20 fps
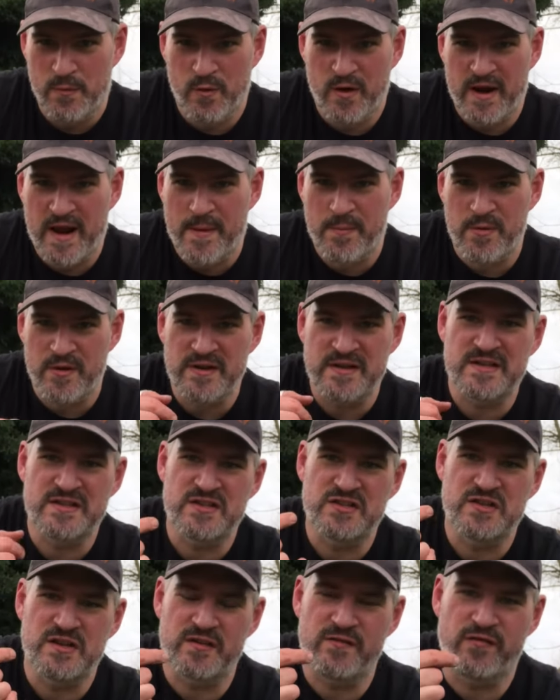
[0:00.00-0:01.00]
What had happened is
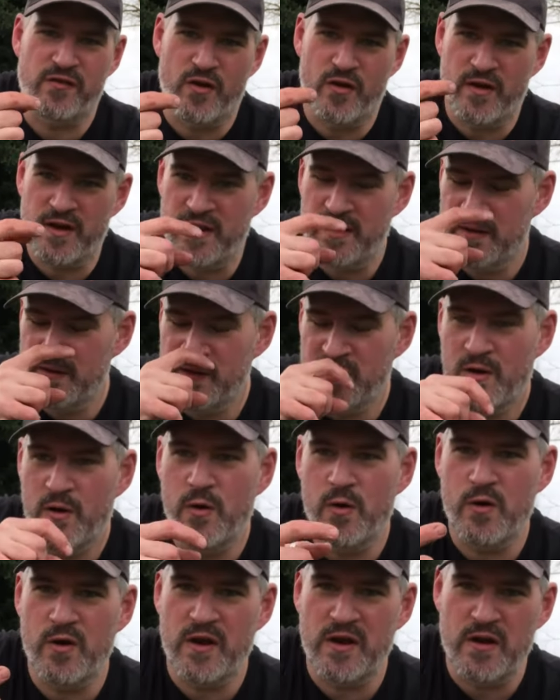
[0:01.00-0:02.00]
the jig fly
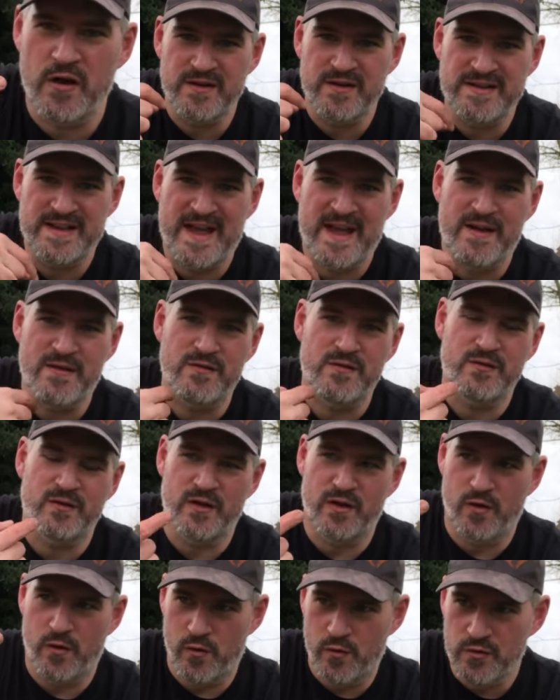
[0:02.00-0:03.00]
hook had down
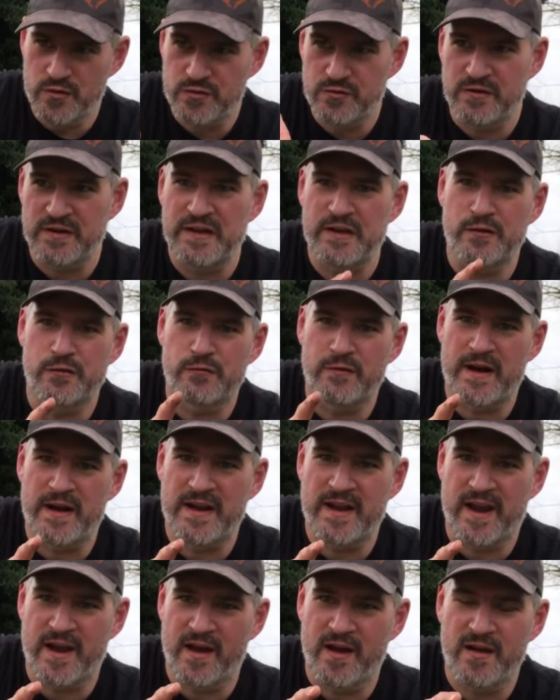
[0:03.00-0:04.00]
under a gill
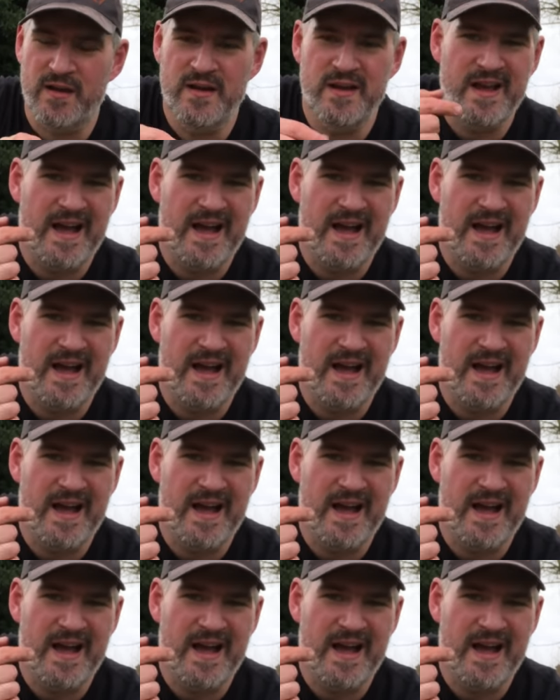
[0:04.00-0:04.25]
raker